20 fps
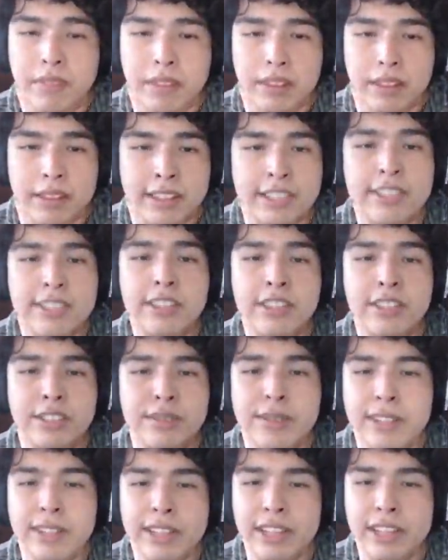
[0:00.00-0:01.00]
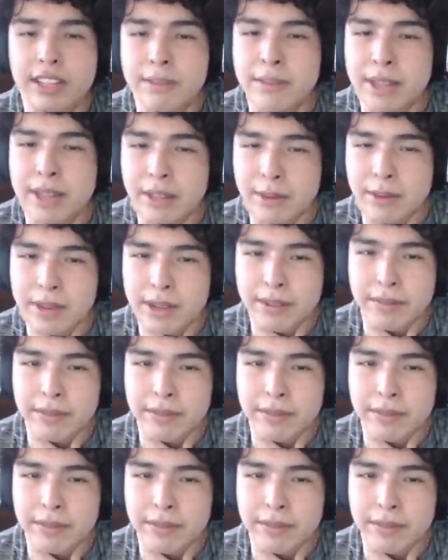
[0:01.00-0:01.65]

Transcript: This looks really good, by the way.